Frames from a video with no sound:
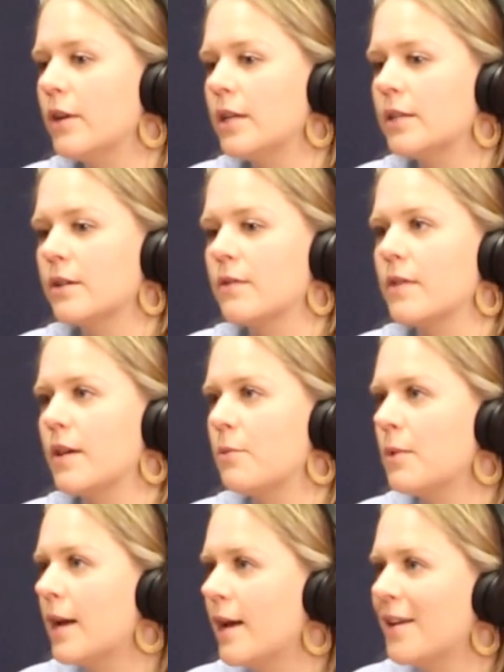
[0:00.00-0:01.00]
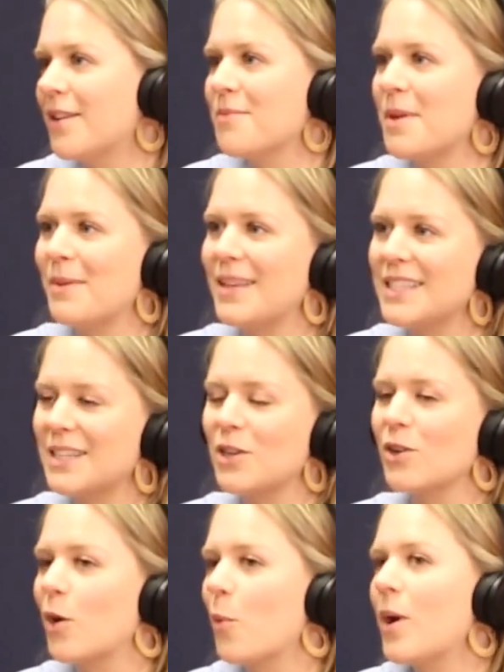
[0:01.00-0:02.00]
curious or they read or maybe
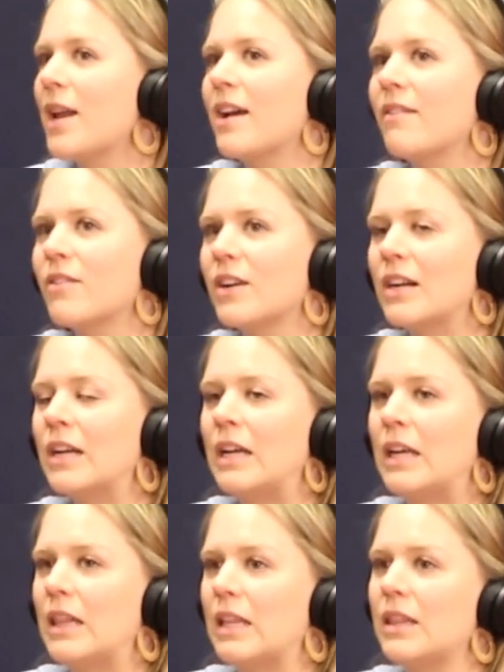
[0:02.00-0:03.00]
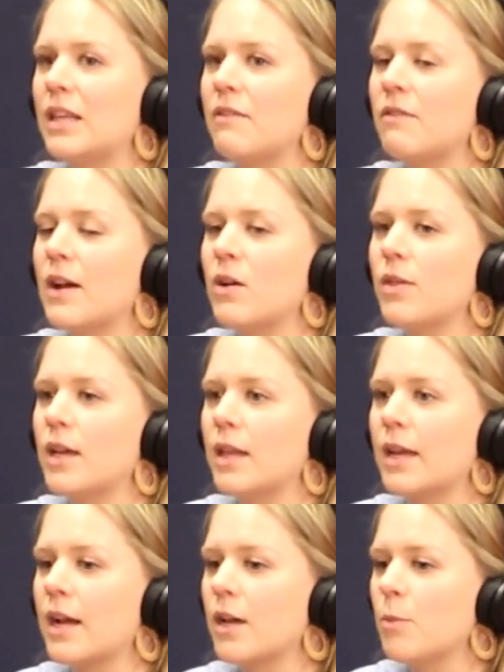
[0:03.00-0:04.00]
TikTok or whatever, that they found that
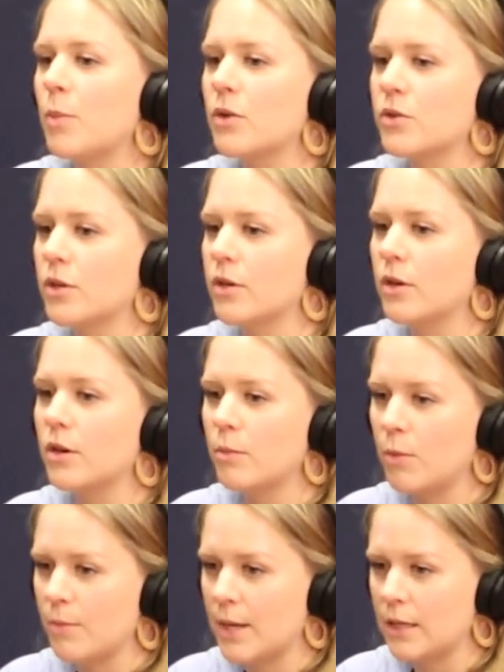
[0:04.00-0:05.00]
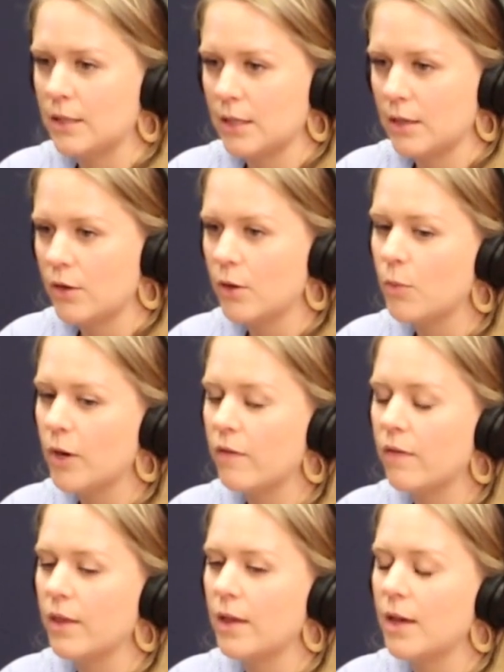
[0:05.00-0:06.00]
like acupuncture and herbal medicine could
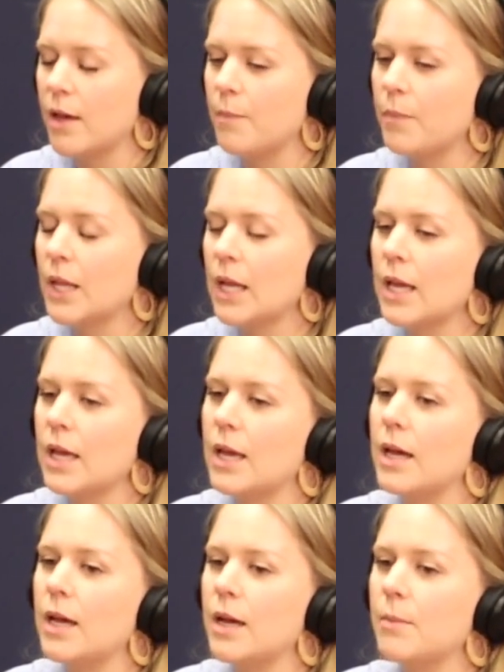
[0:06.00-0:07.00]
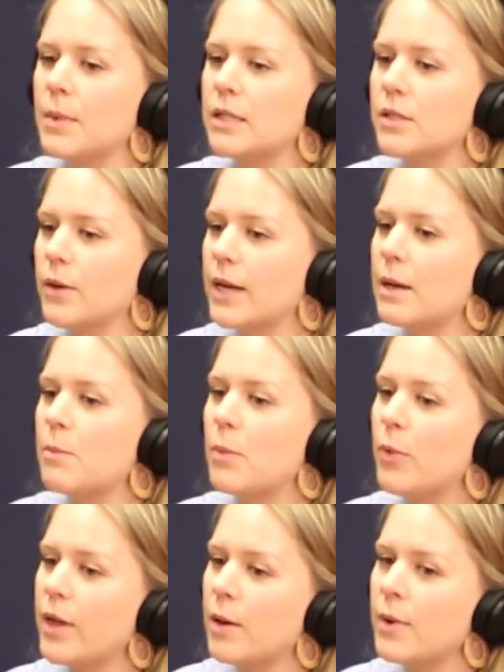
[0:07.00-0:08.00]
work for them. And so I get
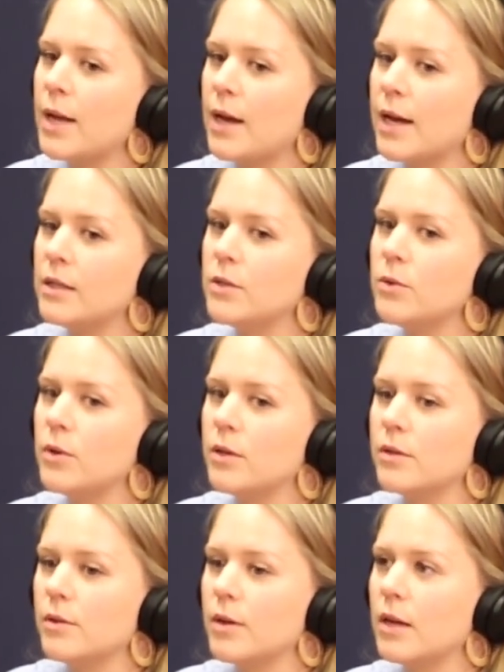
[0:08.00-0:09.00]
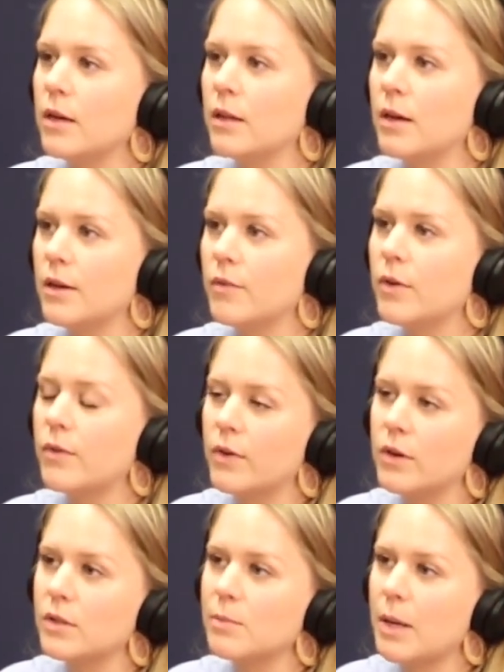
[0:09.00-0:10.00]
people that way. I do also get a lot of
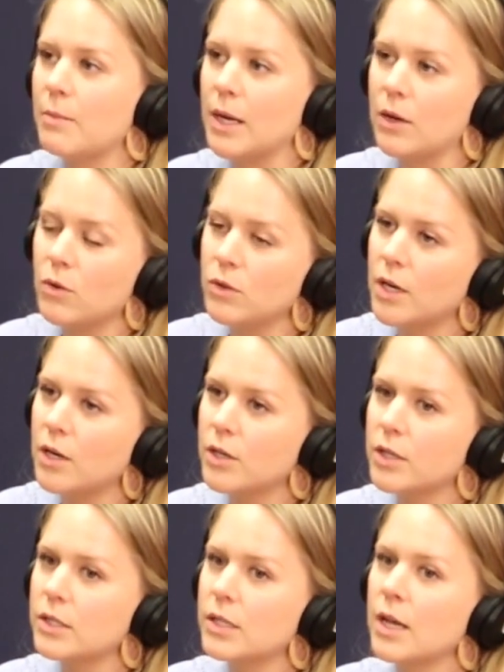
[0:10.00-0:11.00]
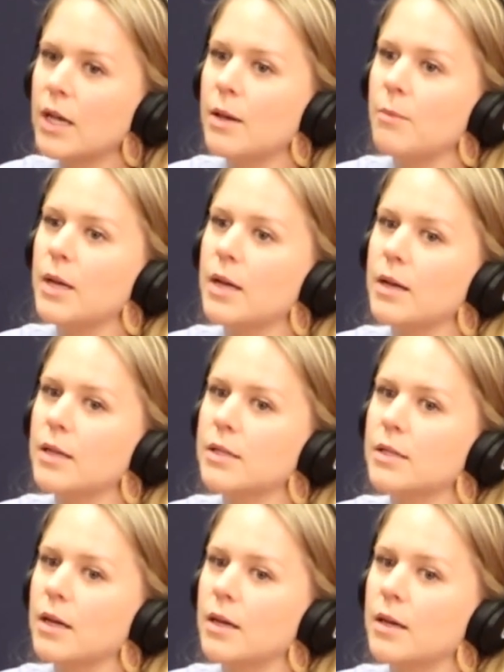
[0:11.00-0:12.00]
referrals by medical doctors
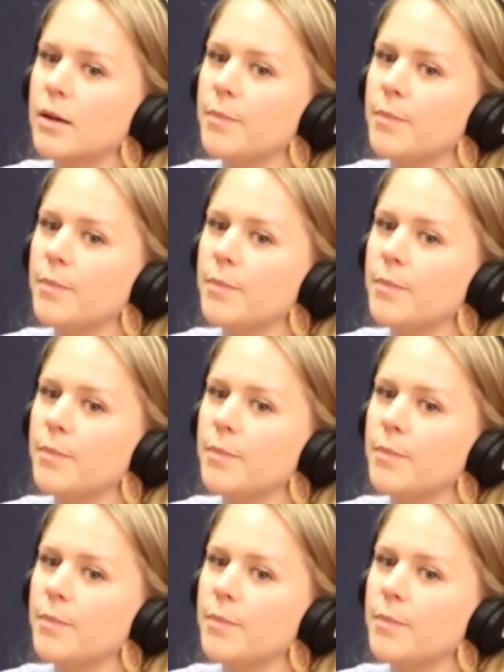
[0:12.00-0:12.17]
because